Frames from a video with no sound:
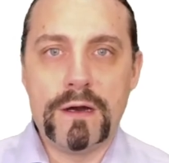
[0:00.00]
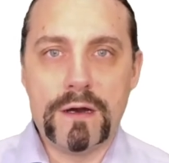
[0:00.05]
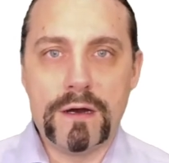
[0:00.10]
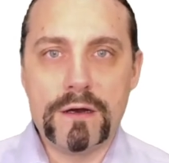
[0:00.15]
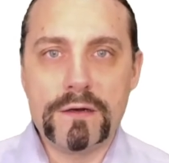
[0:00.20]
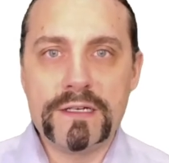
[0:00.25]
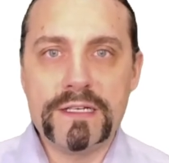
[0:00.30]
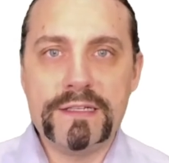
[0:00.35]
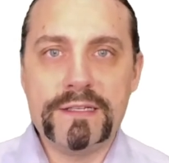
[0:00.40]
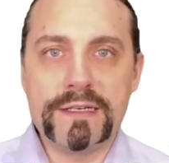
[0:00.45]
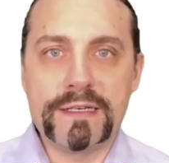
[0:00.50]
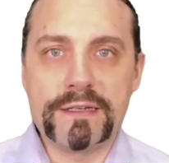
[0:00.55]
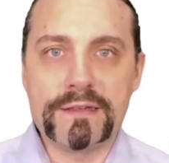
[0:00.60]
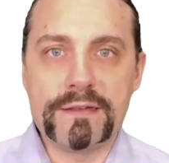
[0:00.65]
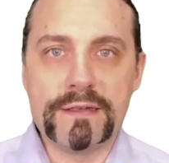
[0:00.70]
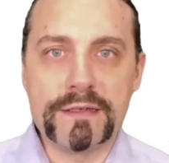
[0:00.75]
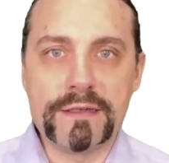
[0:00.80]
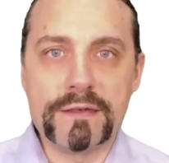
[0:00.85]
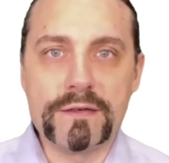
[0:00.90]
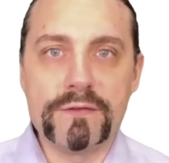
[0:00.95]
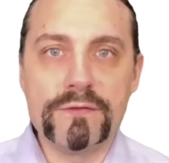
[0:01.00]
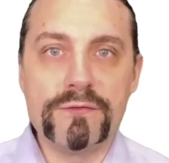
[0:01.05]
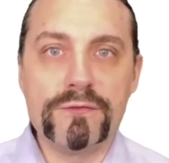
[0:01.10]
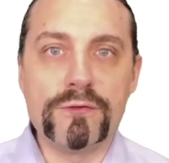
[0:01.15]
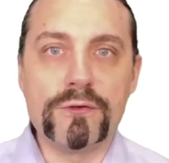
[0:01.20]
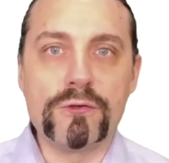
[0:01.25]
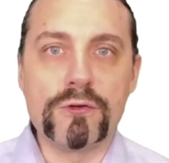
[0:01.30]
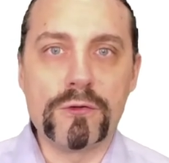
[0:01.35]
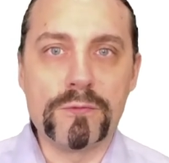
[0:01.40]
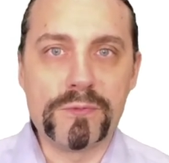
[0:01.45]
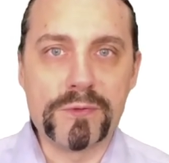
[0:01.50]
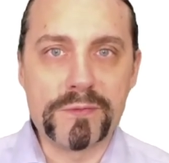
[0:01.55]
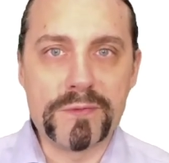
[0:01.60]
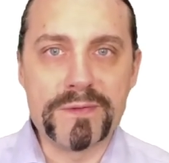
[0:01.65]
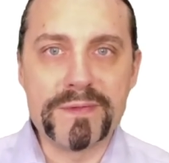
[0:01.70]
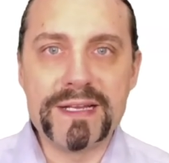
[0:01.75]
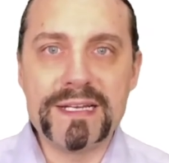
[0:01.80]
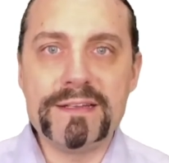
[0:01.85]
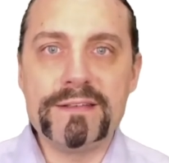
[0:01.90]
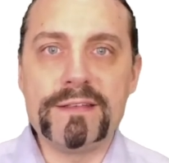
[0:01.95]
Architecting for
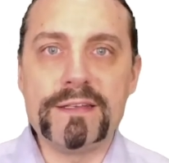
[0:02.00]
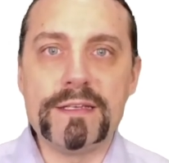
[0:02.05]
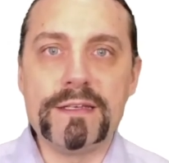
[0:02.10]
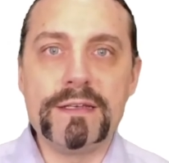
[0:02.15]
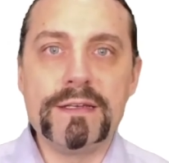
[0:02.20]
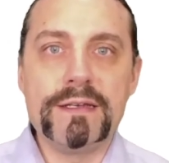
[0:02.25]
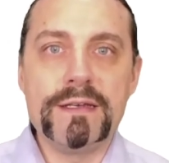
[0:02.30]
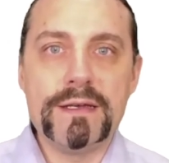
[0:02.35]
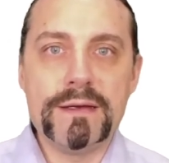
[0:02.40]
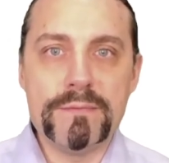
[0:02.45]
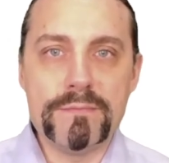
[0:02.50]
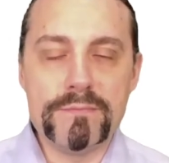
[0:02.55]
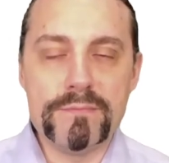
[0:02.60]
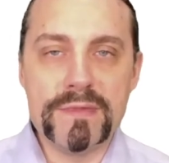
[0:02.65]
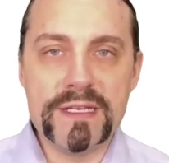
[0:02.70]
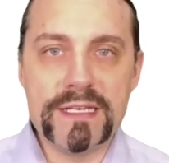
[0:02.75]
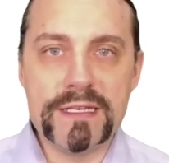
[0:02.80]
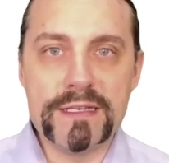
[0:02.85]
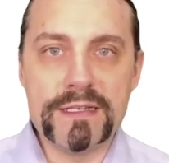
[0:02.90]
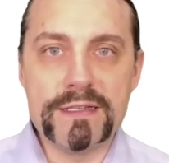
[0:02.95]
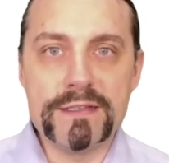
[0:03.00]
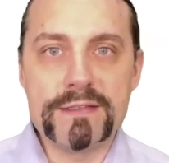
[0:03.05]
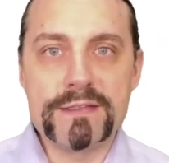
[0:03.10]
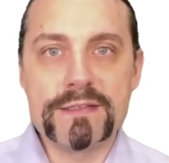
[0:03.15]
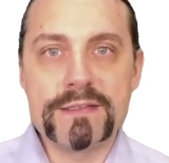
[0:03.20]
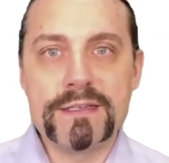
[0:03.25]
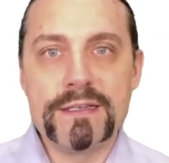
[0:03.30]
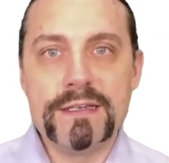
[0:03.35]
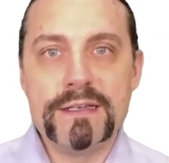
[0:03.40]
operability means